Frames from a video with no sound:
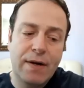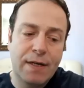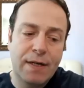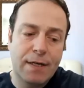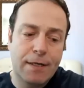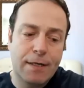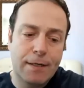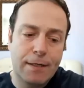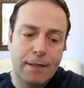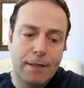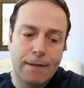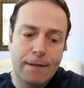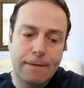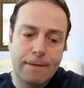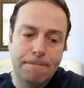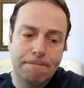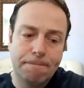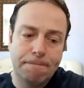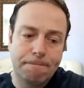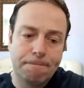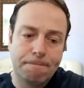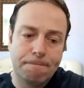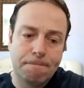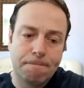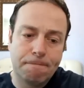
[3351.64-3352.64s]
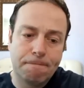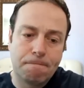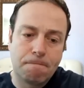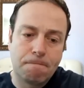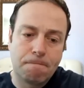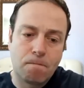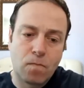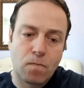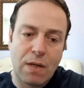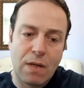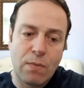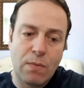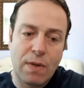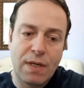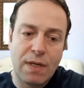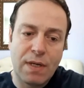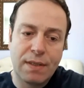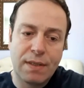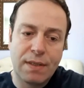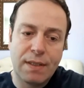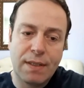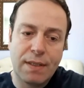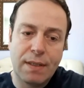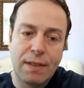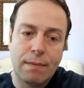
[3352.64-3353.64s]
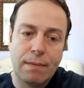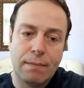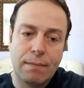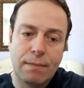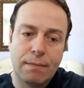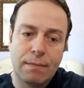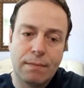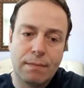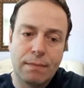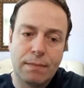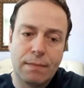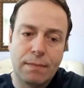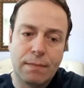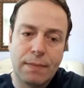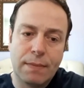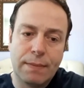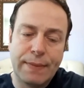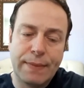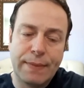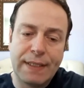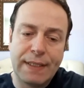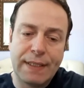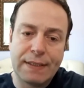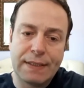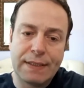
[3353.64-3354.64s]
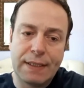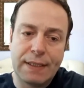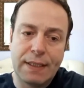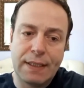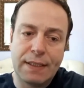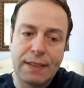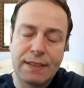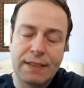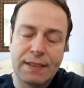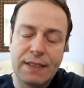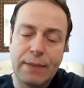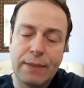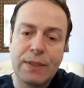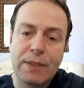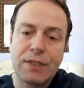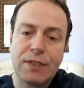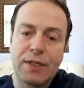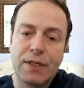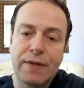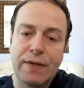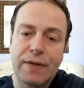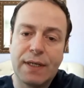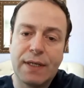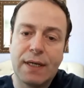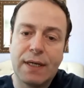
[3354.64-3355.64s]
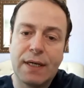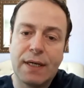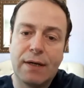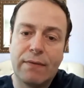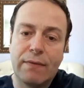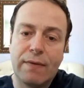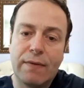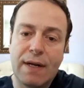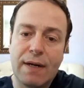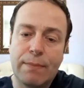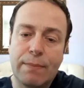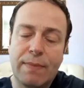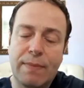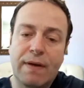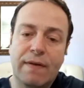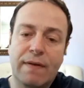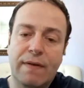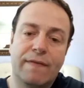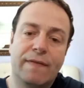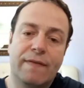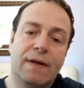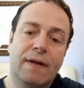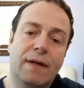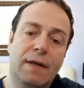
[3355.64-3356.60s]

in one of the biggest cemetery right above